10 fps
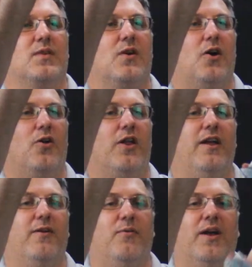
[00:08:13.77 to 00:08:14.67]
Oh,
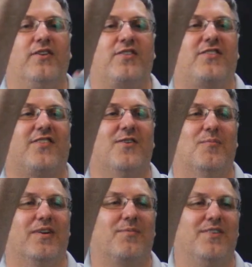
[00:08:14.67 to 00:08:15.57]
it erased so
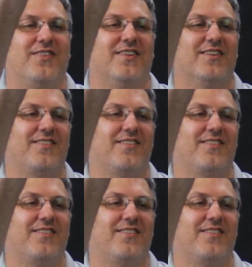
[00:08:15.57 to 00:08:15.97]
much. You see this?